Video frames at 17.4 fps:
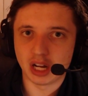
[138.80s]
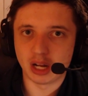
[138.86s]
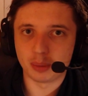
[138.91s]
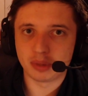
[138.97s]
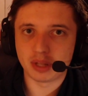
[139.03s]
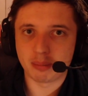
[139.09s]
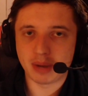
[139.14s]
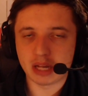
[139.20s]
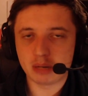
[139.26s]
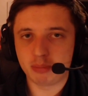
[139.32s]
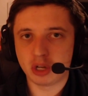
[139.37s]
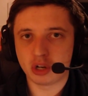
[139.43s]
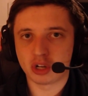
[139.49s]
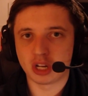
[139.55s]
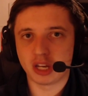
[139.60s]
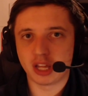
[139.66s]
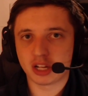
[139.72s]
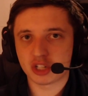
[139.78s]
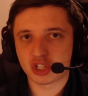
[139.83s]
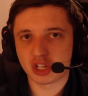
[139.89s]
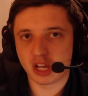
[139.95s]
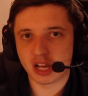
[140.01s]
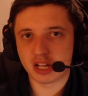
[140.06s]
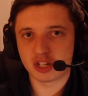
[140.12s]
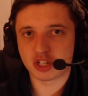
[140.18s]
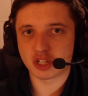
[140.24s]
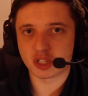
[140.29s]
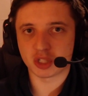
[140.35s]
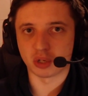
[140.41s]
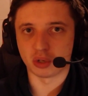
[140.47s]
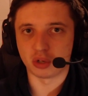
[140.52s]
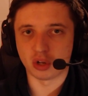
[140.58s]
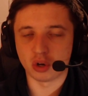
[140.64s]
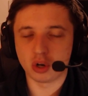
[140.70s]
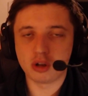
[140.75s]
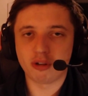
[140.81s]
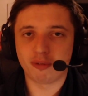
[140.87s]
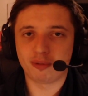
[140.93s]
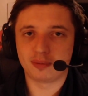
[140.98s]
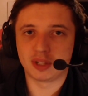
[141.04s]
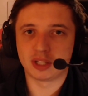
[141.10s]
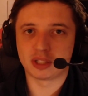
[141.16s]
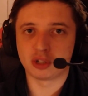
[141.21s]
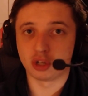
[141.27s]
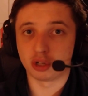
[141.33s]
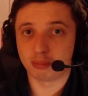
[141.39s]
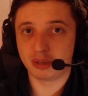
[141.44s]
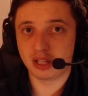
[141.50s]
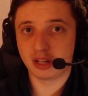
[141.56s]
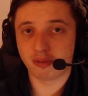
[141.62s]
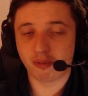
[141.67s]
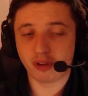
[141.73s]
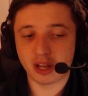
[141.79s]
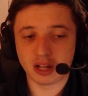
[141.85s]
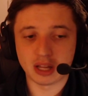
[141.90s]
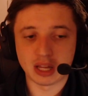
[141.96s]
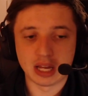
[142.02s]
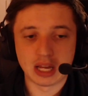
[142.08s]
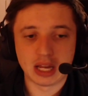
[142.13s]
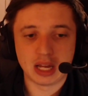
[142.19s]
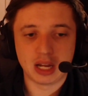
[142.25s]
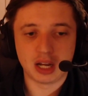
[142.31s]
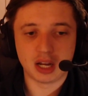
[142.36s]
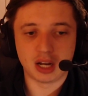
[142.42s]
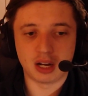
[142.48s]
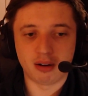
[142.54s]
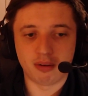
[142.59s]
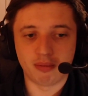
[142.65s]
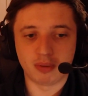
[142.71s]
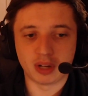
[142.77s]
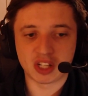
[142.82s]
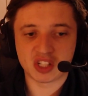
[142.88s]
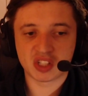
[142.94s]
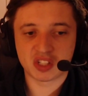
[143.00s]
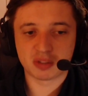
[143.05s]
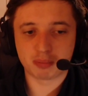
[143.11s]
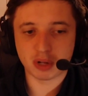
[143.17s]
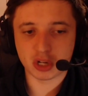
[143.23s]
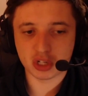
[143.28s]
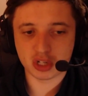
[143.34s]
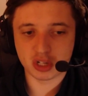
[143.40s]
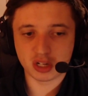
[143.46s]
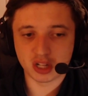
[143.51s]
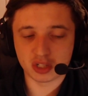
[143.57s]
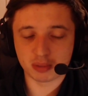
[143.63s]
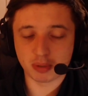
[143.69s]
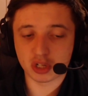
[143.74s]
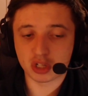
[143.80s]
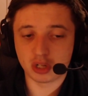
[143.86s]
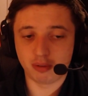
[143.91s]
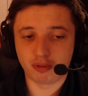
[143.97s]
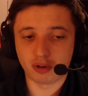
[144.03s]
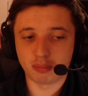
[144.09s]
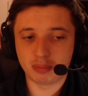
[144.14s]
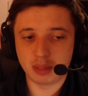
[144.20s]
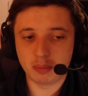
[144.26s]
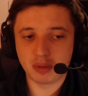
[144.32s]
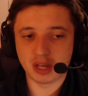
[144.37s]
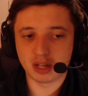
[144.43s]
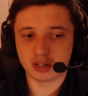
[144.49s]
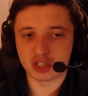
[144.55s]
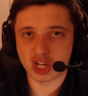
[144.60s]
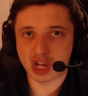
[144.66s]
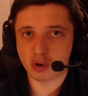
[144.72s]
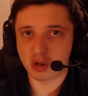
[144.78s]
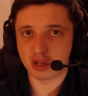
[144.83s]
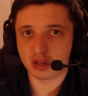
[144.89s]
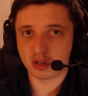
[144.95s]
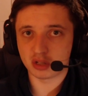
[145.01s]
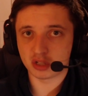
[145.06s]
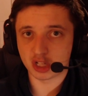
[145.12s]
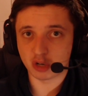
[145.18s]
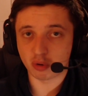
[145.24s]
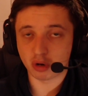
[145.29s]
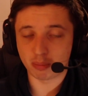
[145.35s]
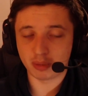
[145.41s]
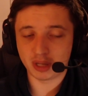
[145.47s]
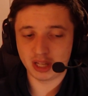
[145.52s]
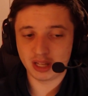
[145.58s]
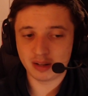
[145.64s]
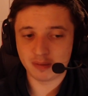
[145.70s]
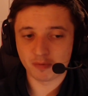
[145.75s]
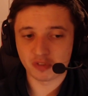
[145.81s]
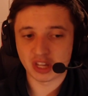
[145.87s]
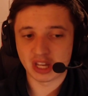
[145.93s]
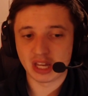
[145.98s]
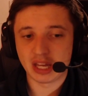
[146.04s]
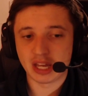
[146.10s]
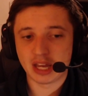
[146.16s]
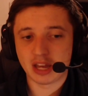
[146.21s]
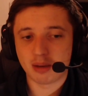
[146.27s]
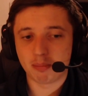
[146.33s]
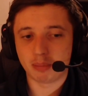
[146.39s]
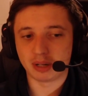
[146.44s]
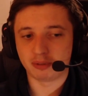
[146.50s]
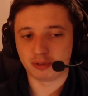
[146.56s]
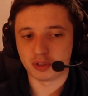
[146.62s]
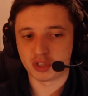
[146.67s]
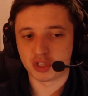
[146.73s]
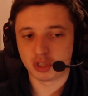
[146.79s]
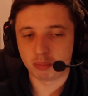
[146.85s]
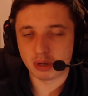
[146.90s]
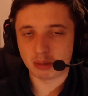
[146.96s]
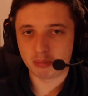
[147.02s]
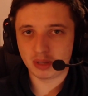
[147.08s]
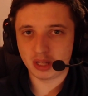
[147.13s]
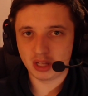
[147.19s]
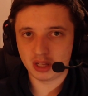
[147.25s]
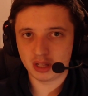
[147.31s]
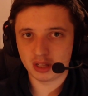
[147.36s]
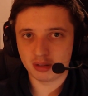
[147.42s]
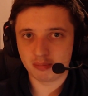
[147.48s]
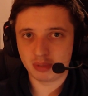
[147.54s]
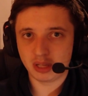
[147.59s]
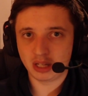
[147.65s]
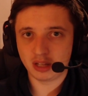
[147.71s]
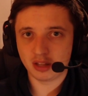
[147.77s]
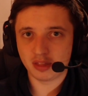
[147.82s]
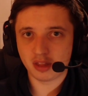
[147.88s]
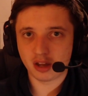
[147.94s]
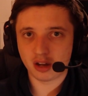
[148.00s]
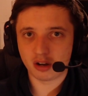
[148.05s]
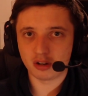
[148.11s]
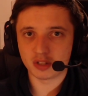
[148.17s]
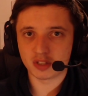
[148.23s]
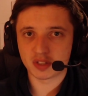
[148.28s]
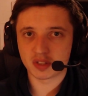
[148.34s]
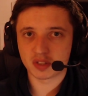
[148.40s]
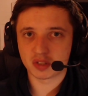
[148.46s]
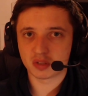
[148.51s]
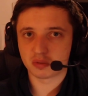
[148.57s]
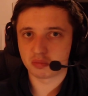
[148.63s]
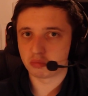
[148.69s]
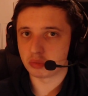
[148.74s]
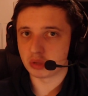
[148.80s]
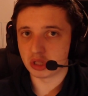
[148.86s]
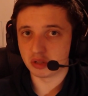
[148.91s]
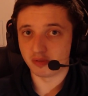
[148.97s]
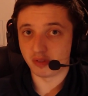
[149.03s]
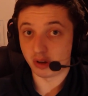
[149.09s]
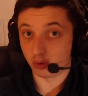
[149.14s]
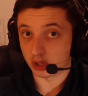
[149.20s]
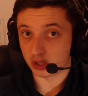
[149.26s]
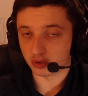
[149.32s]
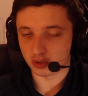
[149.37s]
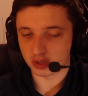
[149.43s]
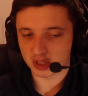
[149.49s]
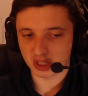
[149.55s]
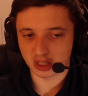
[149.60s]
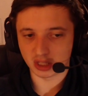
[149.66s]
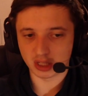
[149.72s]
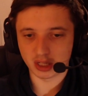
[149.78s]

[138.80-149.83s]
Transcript: There might be a connection I just don't know of that could be the thing. Especially for BIBI and JYP, but for Super B being in there is very interesting.